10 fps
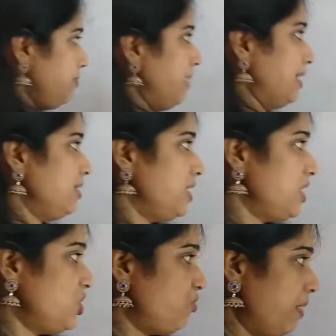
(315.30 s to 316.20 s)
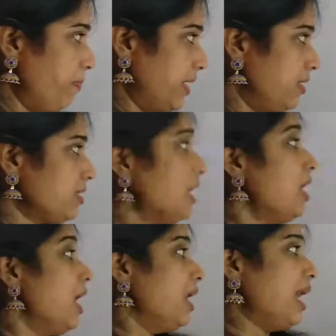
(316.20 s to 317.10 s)
Just imagine this is 3 pairs.
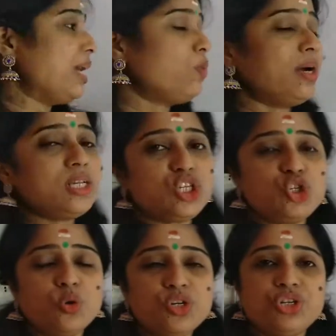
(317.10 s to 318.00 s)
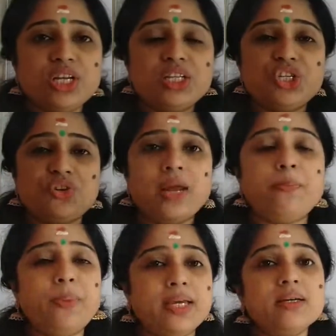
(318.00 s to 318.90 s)
Likewise,
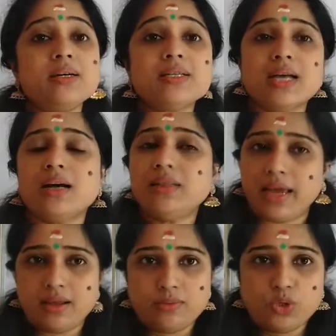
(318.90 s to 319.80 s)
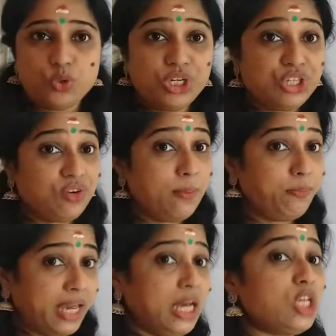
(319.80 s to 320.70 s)
23 pairs are there. 23
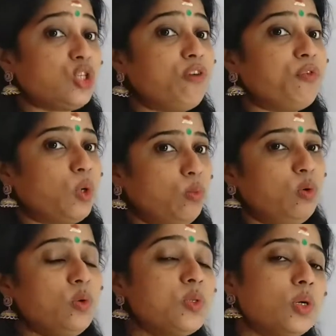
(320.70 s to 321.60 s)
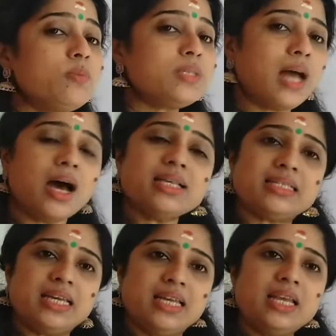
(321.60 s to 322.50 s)
pairs of chromosomes are
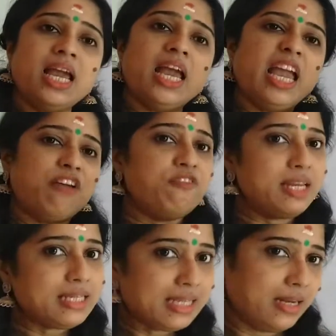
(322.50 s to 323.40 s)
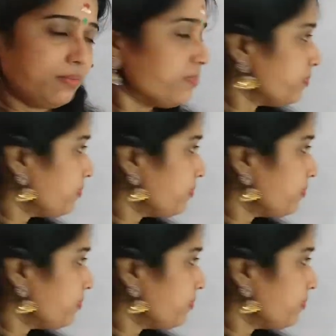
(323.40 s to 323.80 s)
seen in every cell.